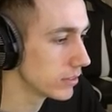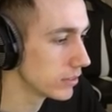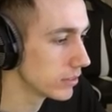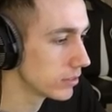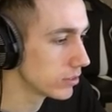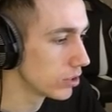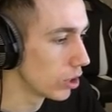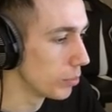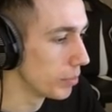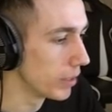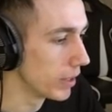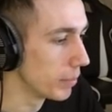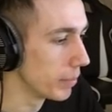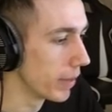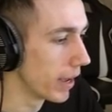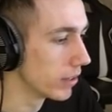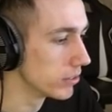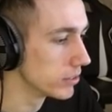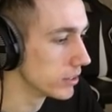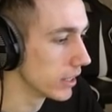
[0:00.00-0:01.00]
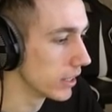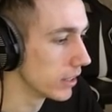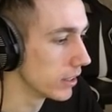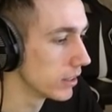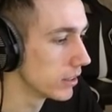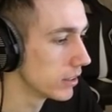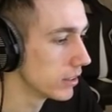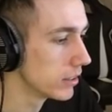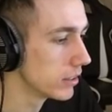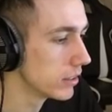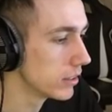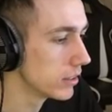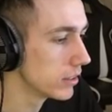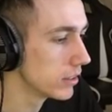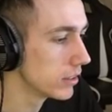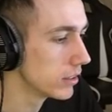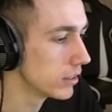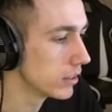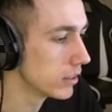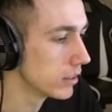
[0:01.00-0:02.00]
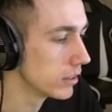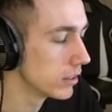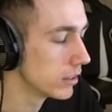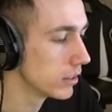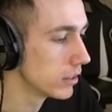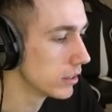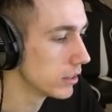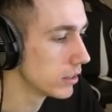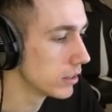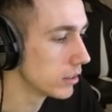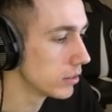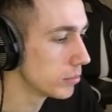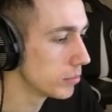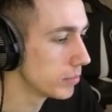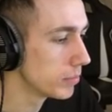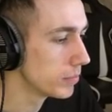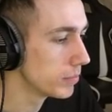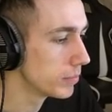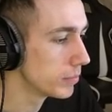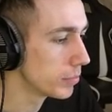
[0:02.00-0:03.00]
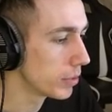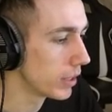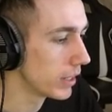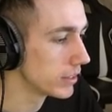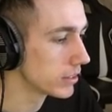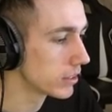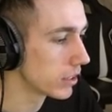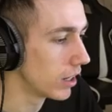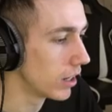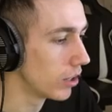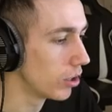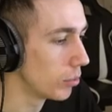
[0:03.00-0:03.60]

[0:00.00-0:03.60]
Eh? Don't be in bounds. Nice work. In. I did a good finesse. Please, can I